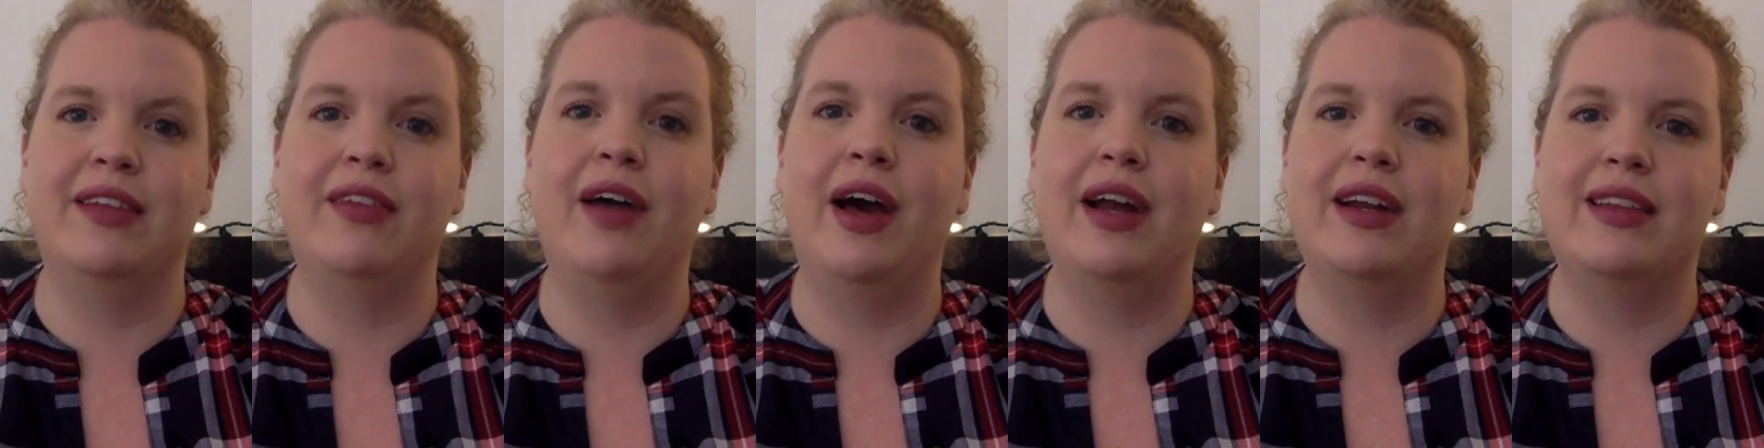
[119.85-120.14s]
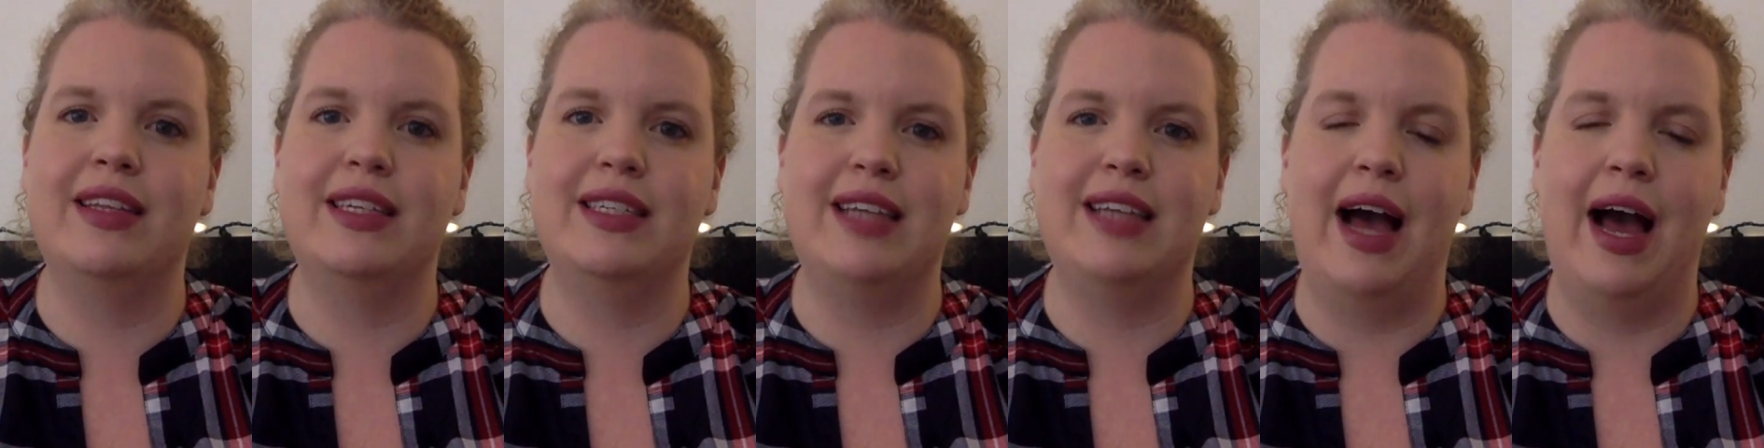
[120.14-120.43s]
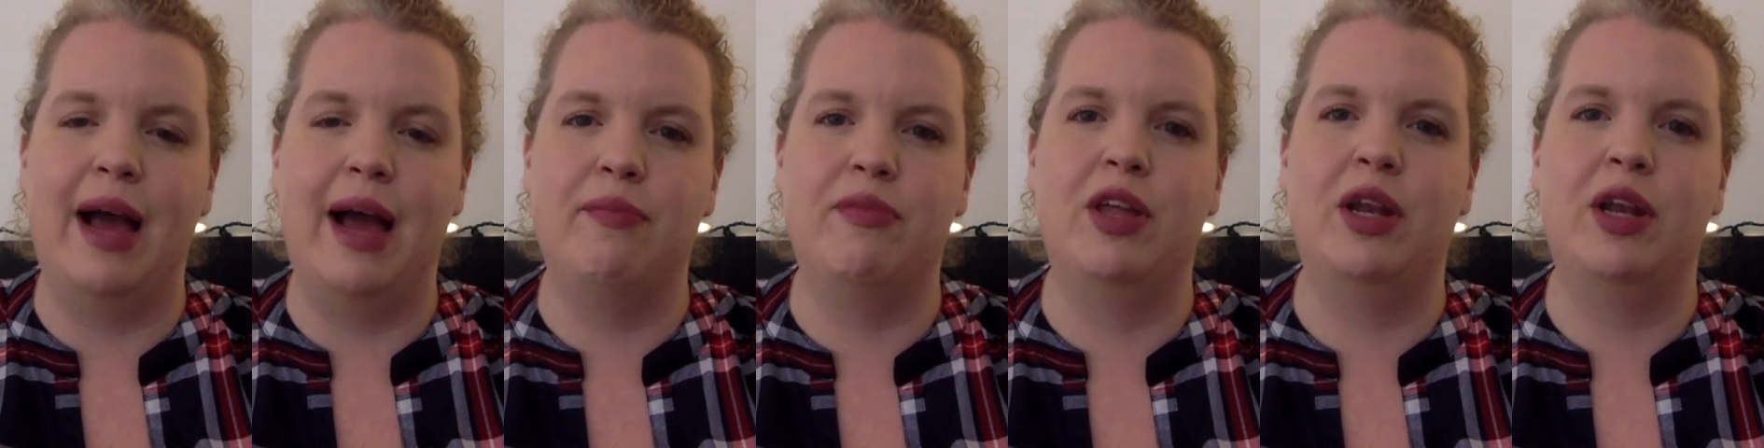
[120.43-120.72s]
lot of the
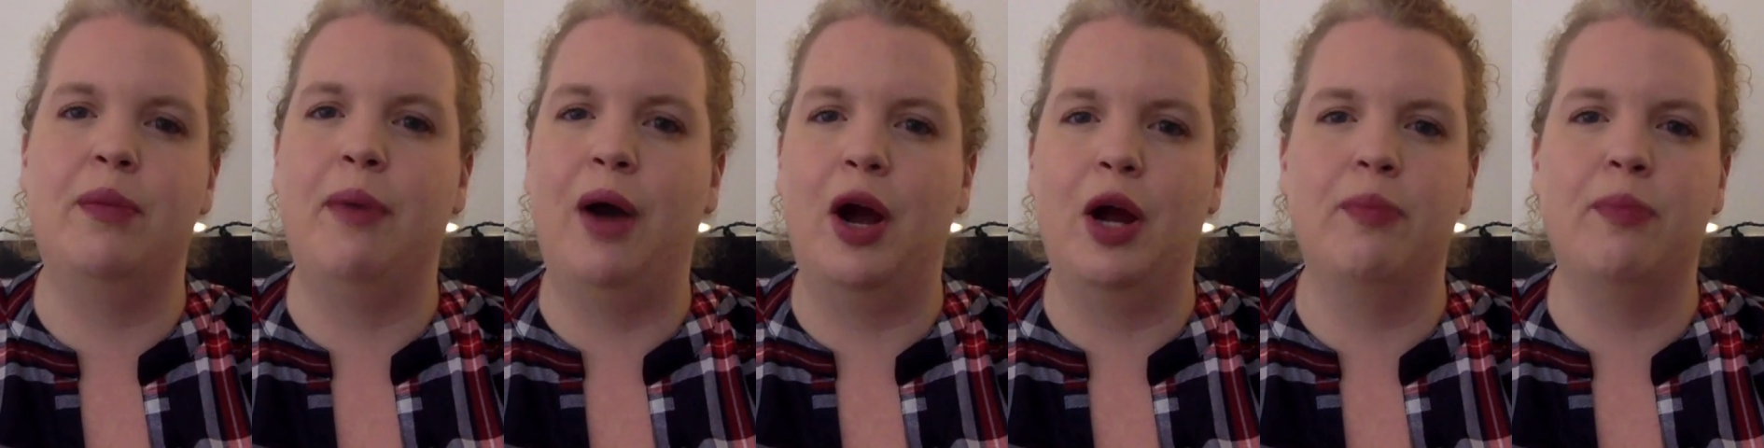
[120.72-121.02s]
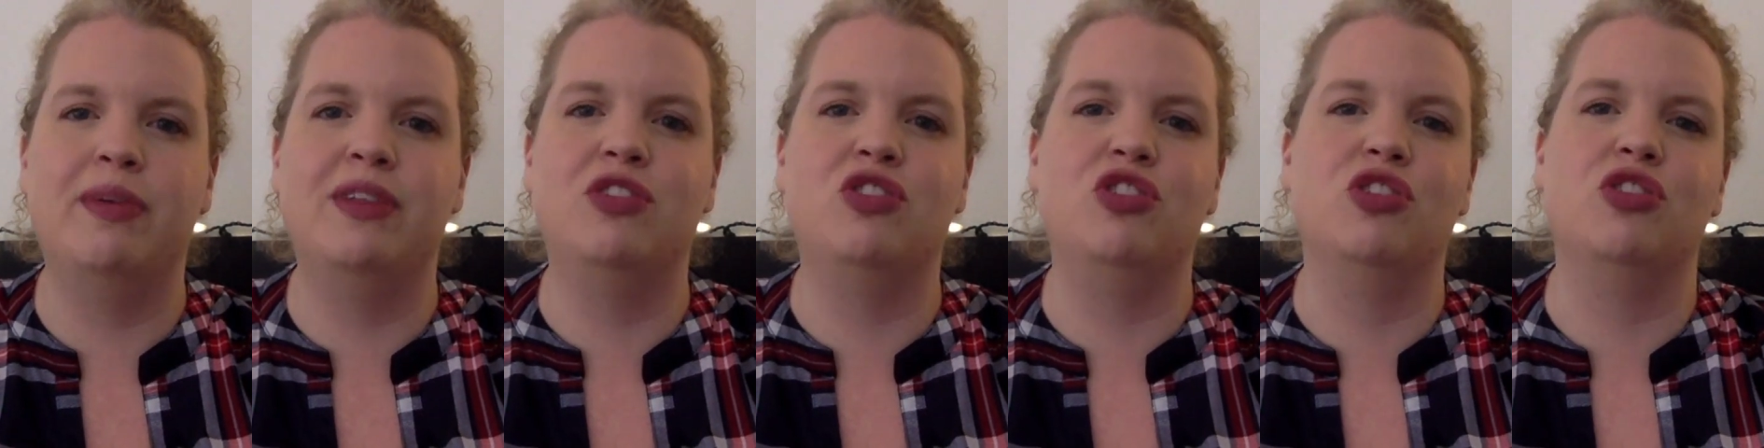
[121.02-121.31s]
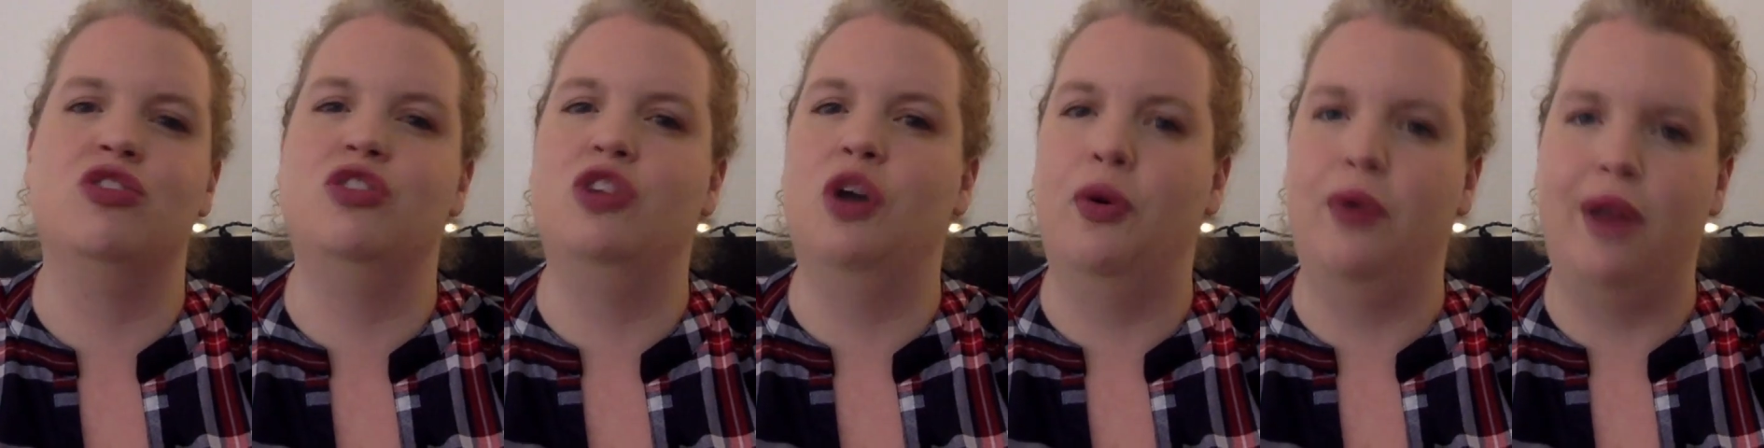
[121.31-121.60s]
time the departments
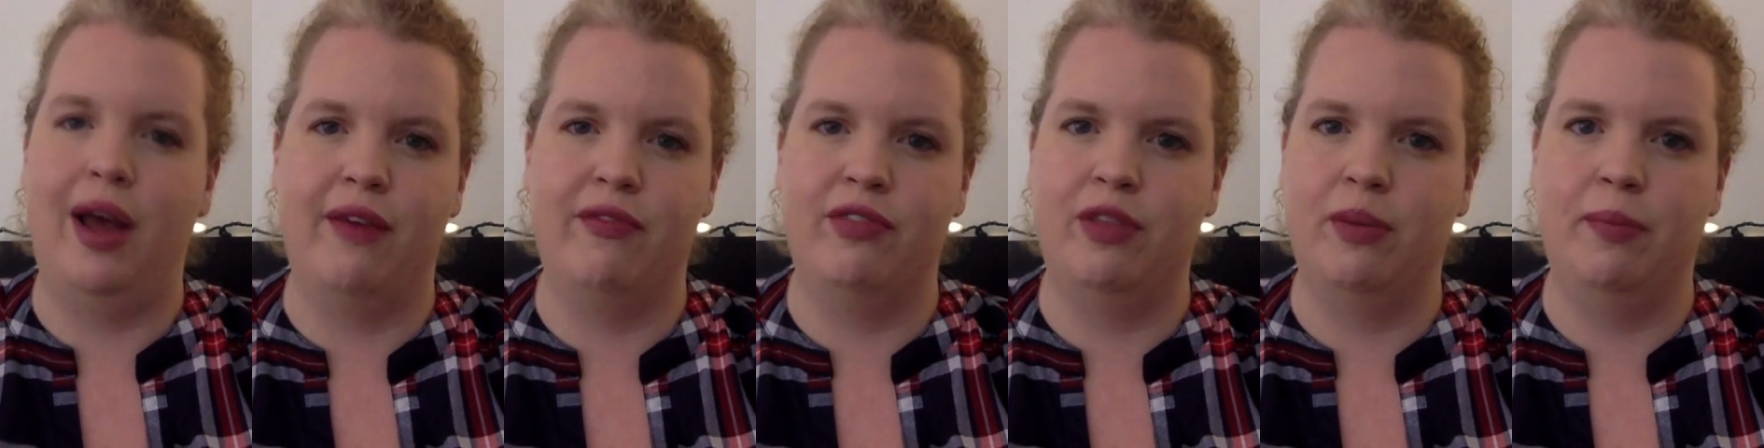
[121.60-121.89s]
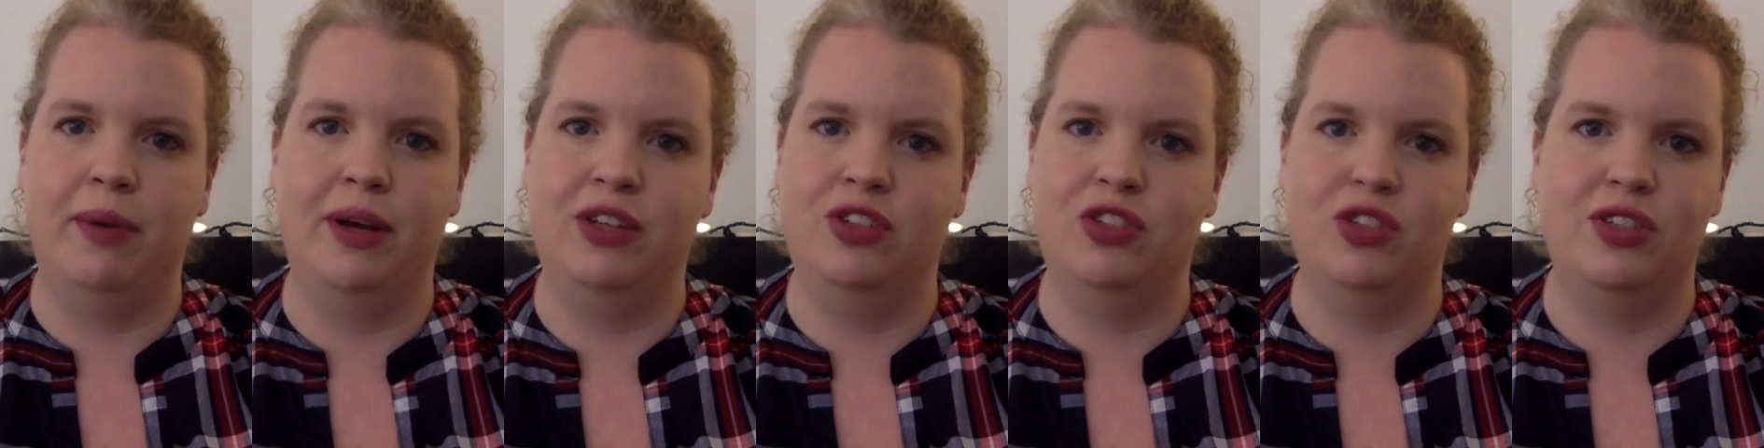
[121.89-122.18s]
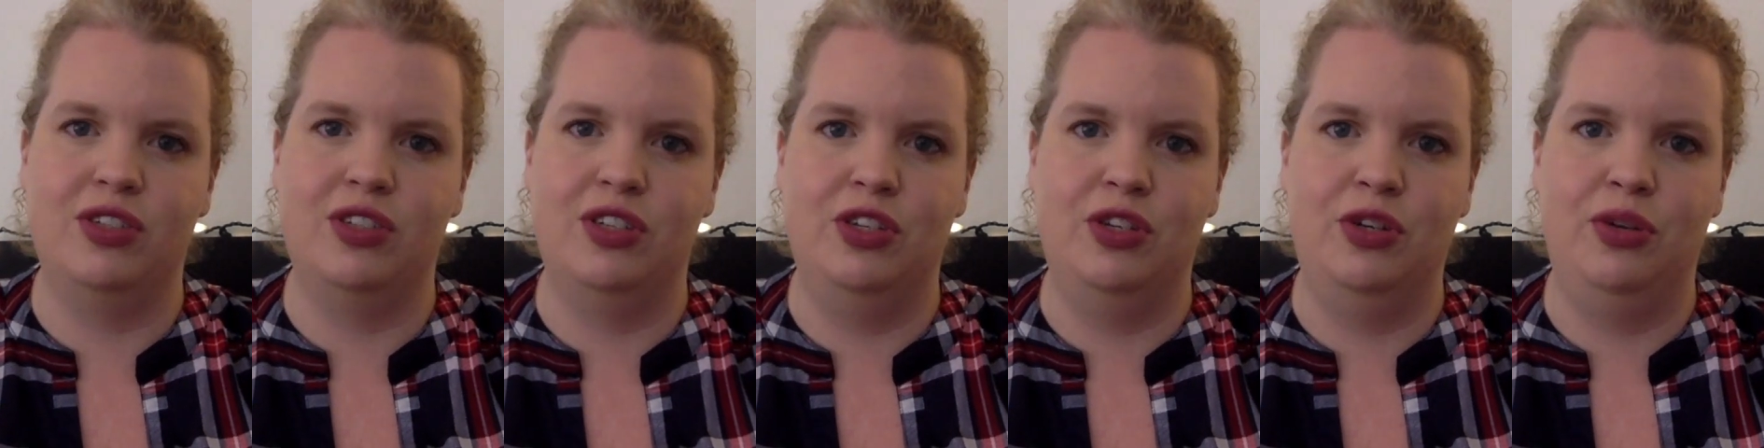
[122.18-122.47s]
just don't have the
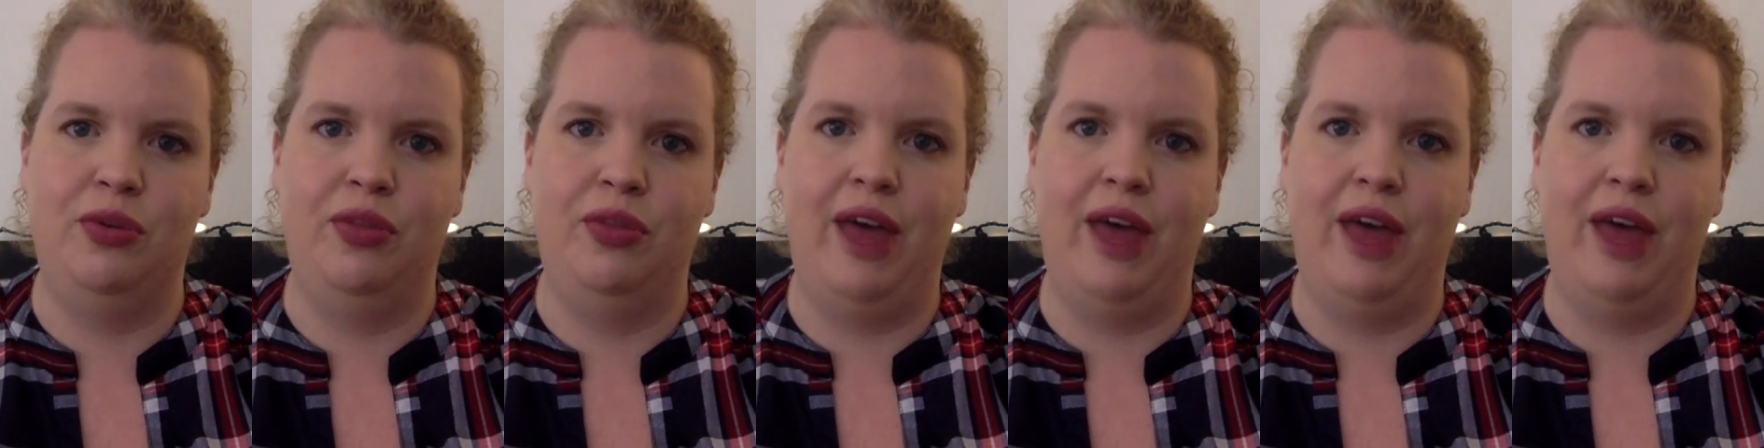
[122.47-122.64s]
budget to do